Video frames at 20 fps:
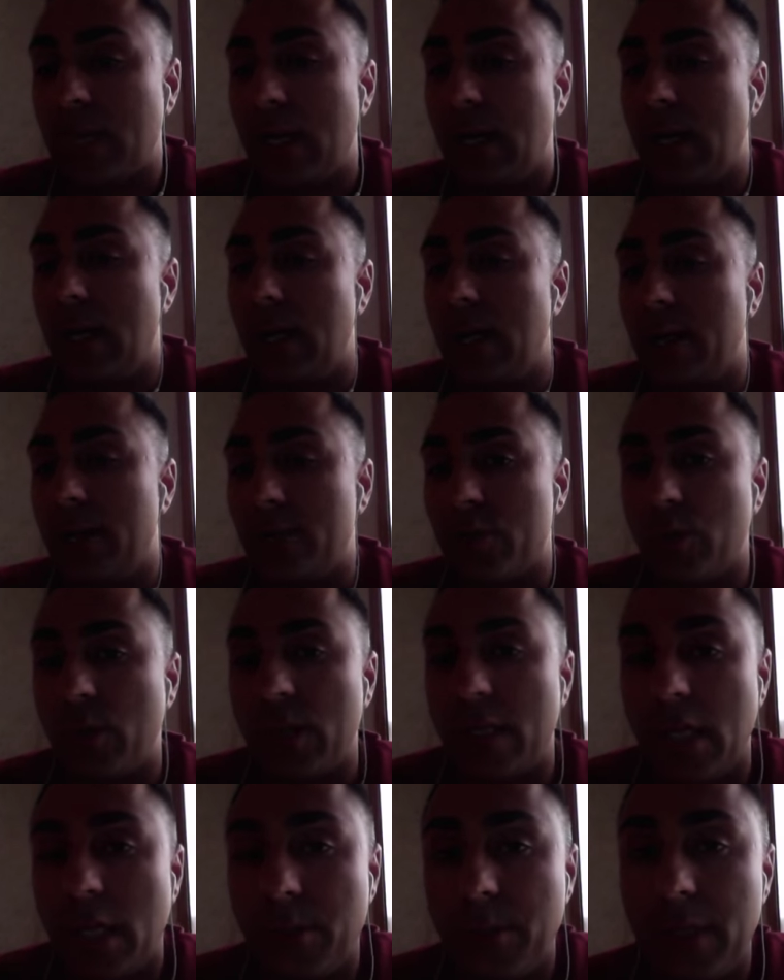There's
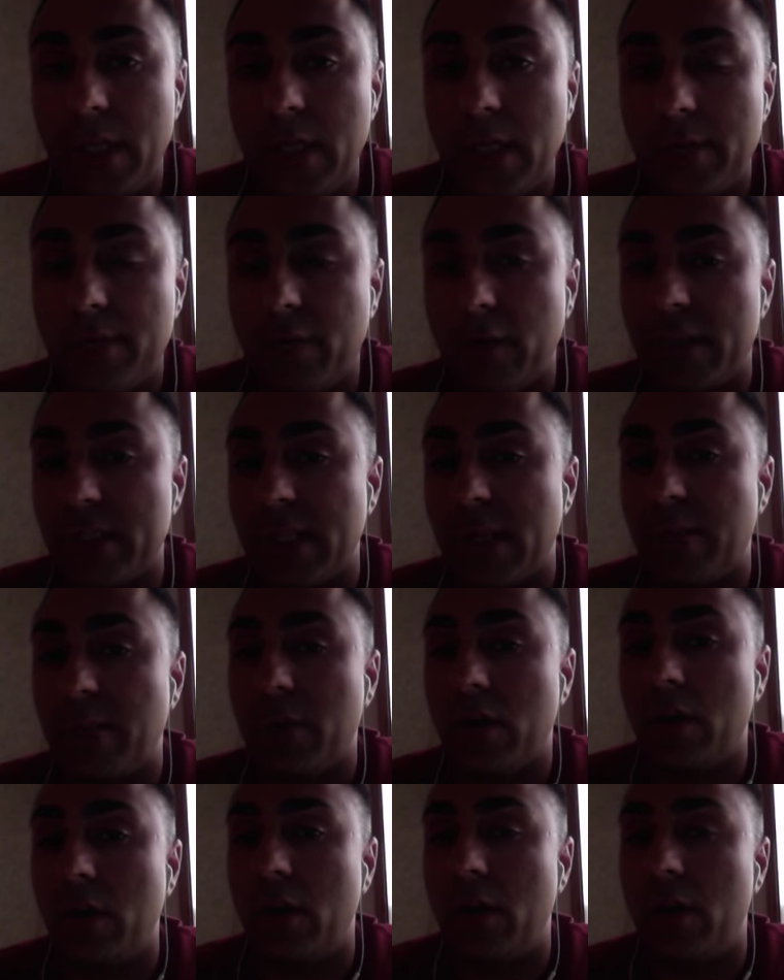one company, for
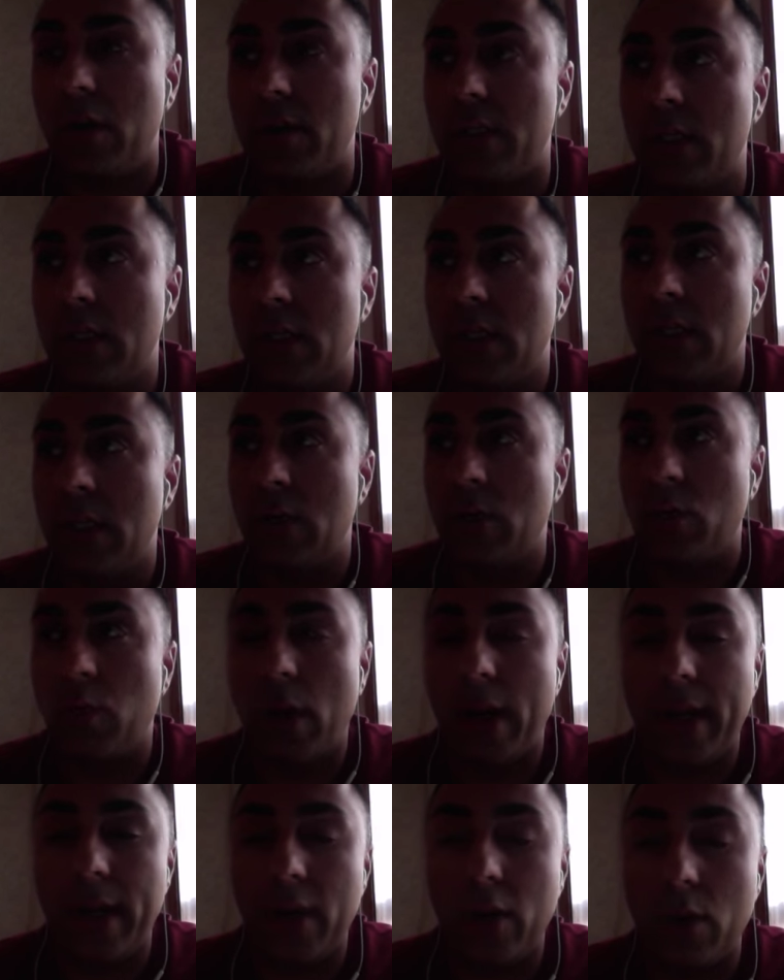example, called
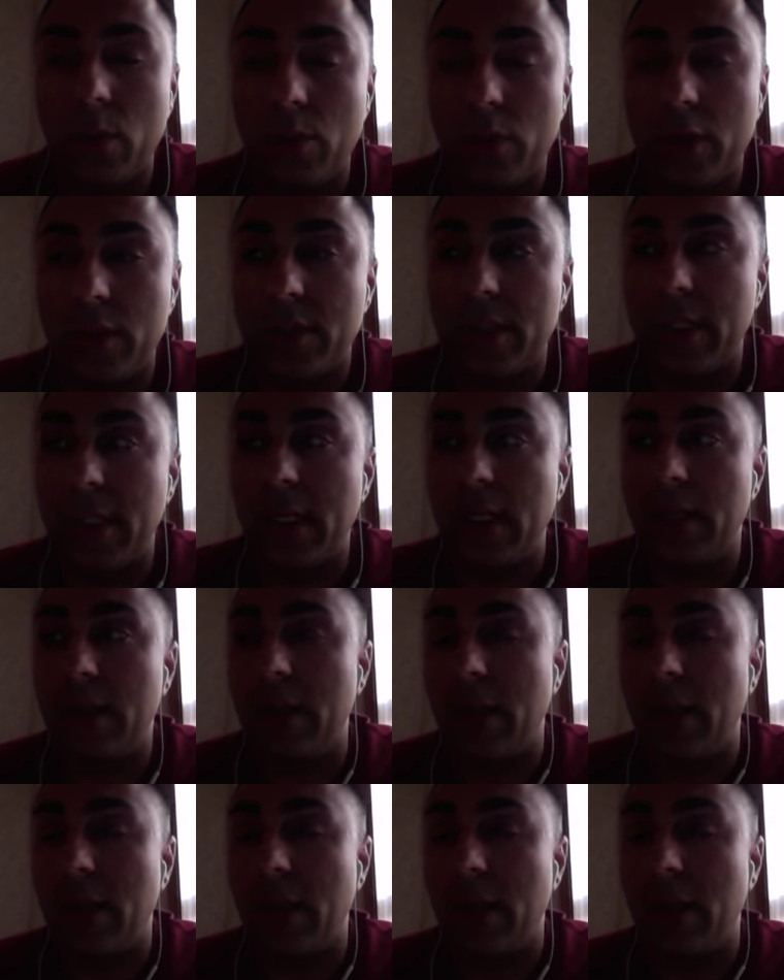Right at Home Realty.